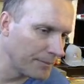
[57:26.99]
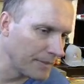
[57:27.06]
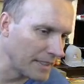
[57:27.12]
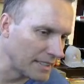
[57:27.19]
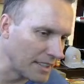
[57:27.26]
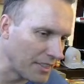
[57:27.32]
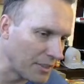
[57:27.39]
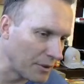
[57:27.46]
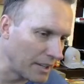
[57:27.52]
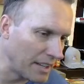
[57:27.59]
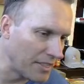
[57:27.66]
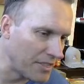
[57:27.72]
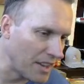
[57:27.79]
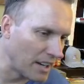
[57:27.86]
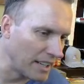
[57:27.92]
It's at
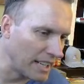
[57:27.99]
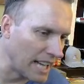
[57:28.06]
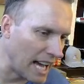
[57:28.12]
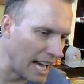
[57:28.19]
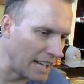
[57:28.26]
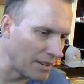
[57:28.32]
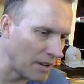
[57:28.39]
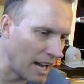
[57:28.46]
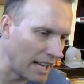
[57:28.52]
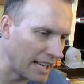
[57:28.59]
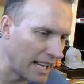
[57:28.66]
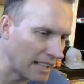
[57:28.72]
339 right now.